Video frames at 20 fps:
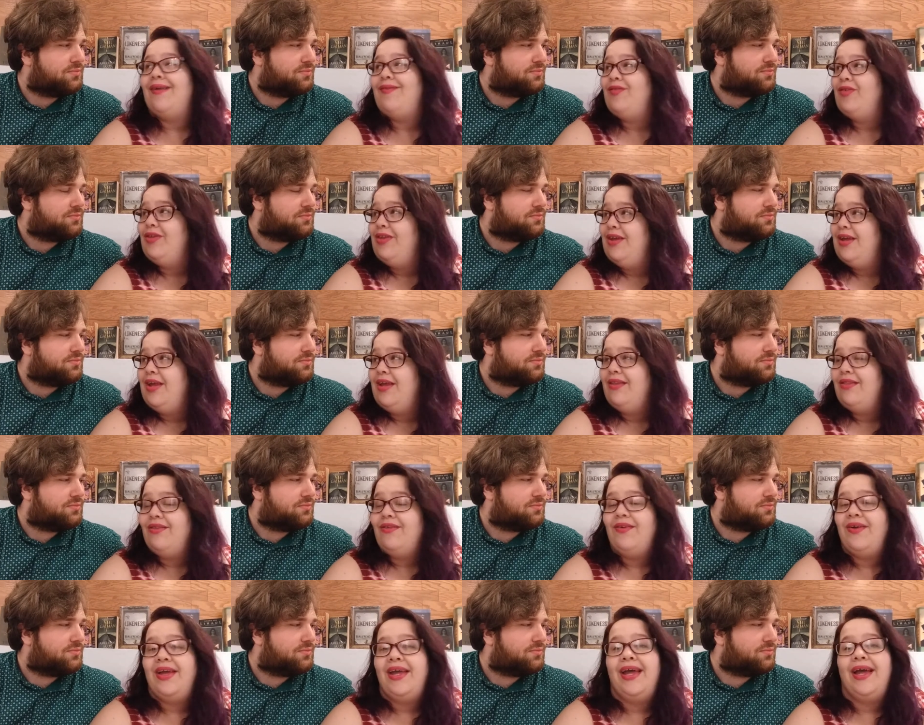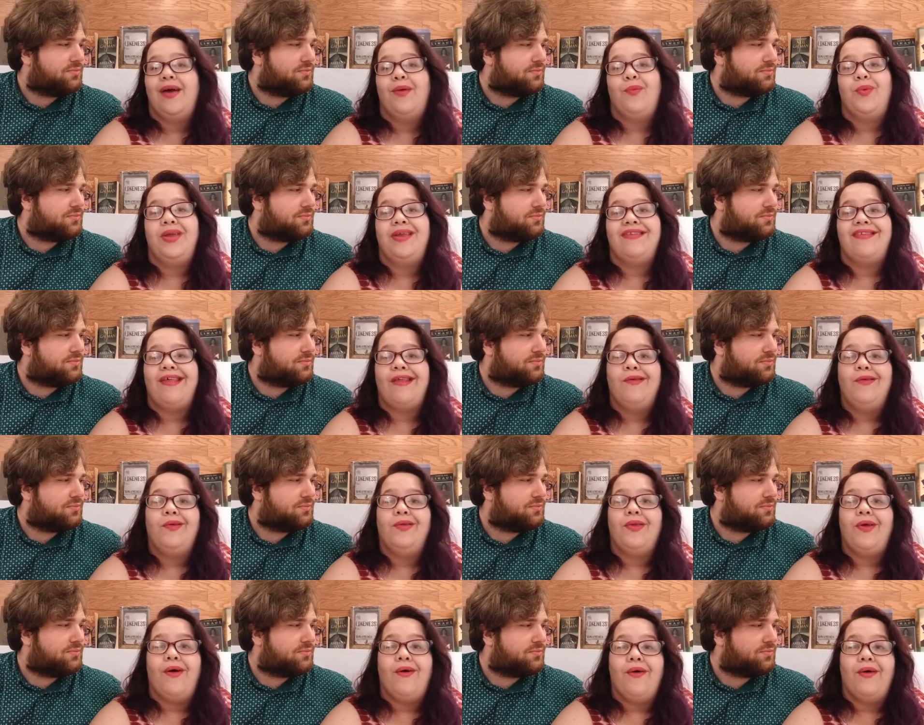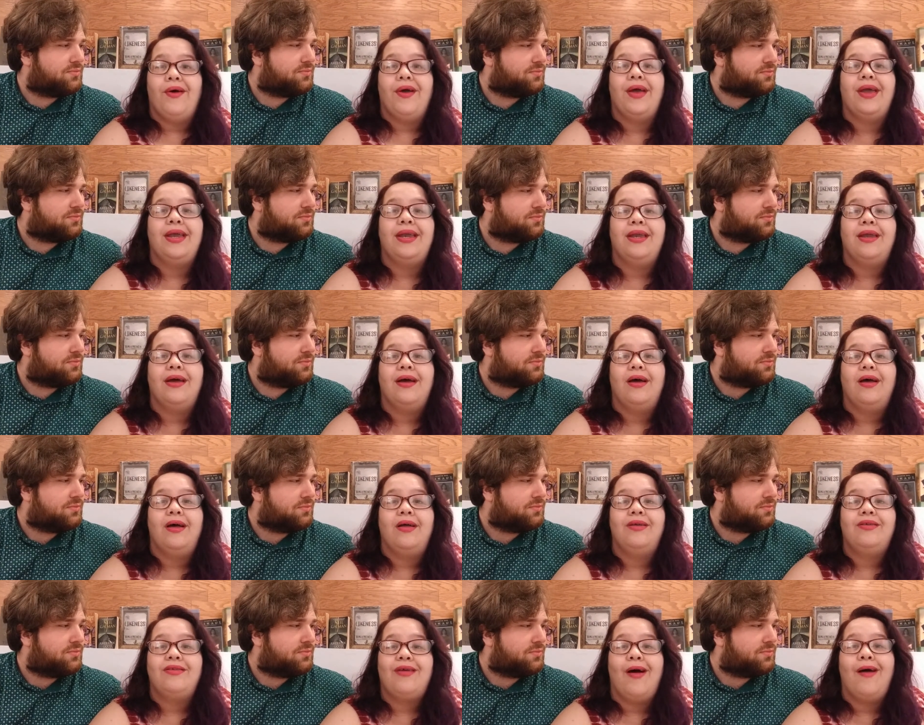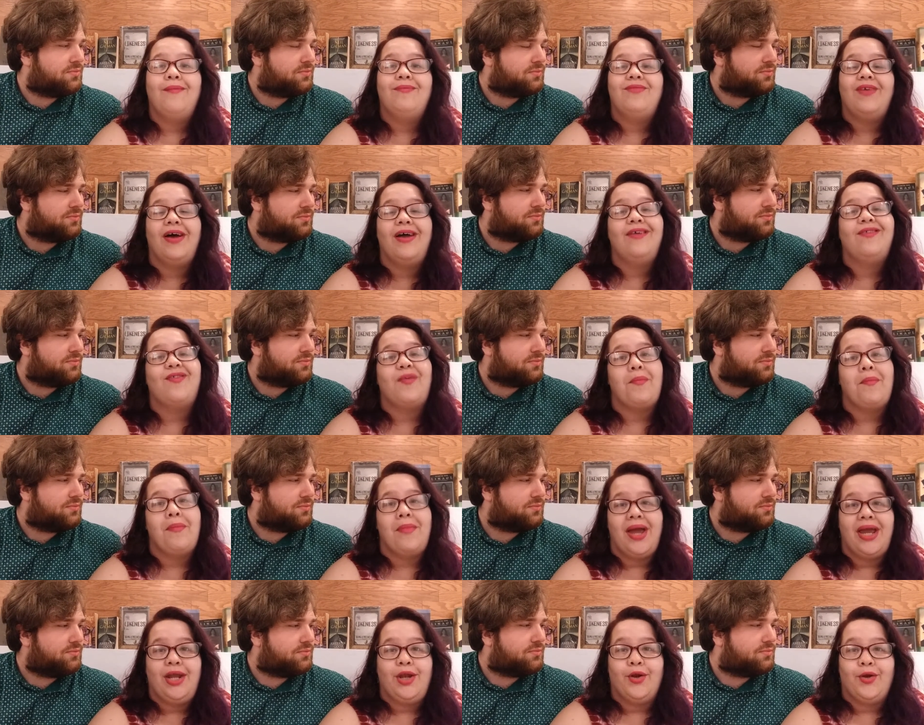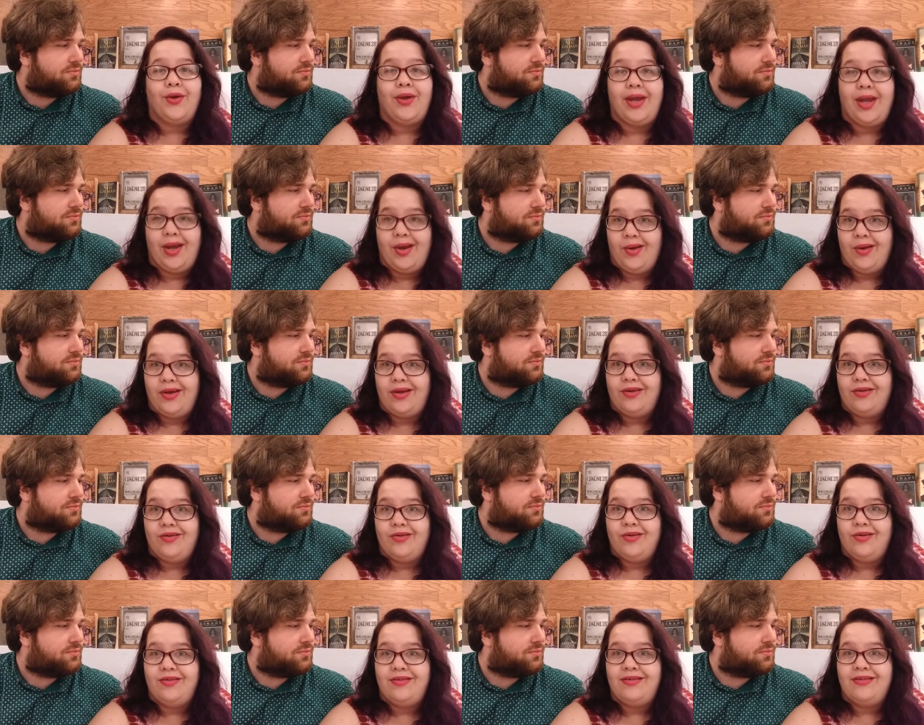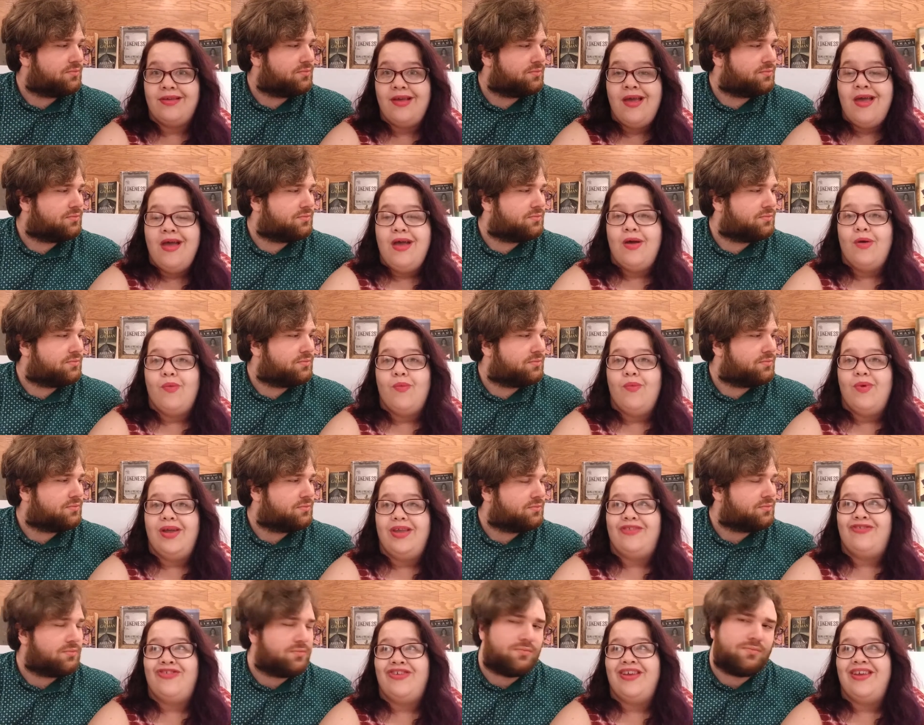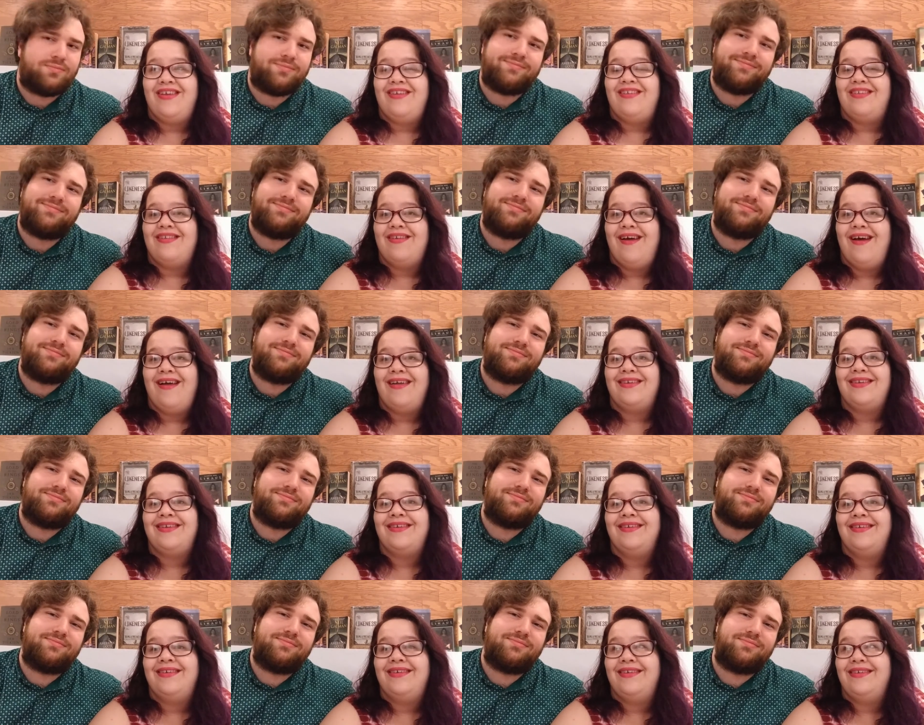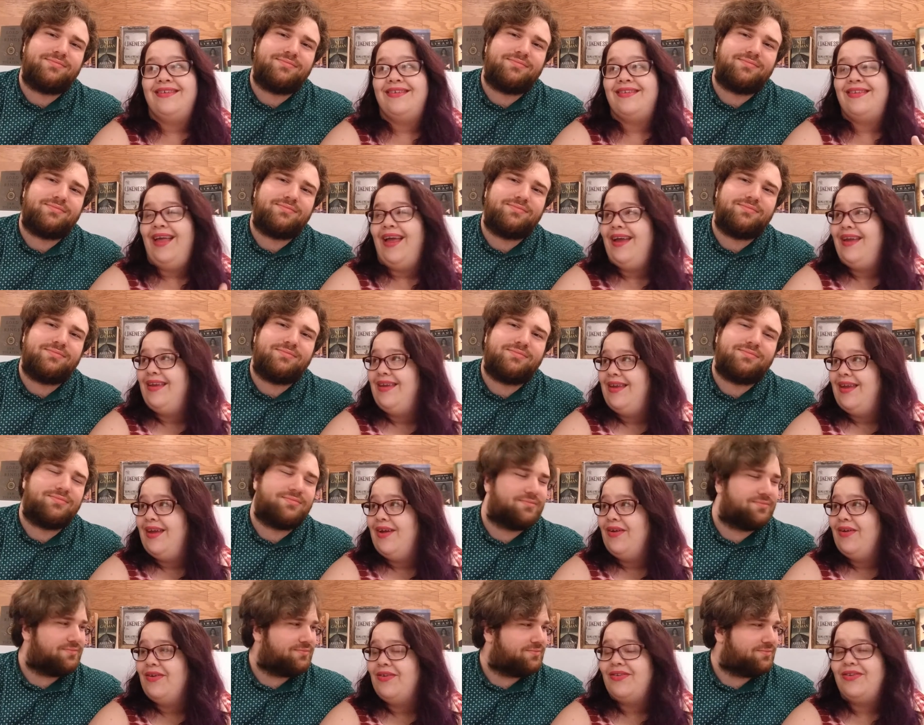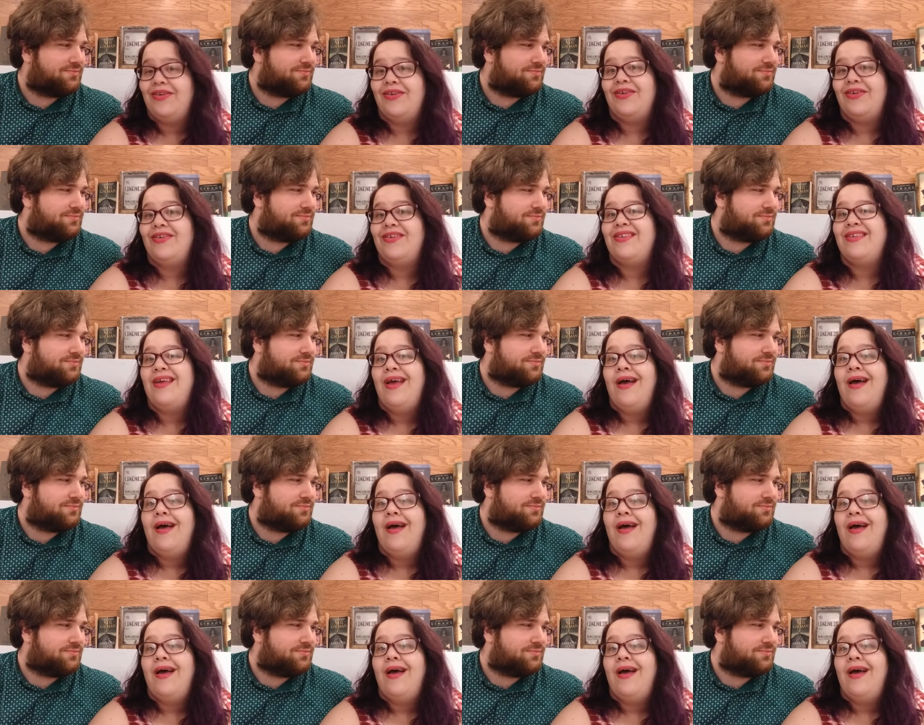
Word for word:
Speaker 1: after looking through it, we settled on top five minor characters, which is not side characters,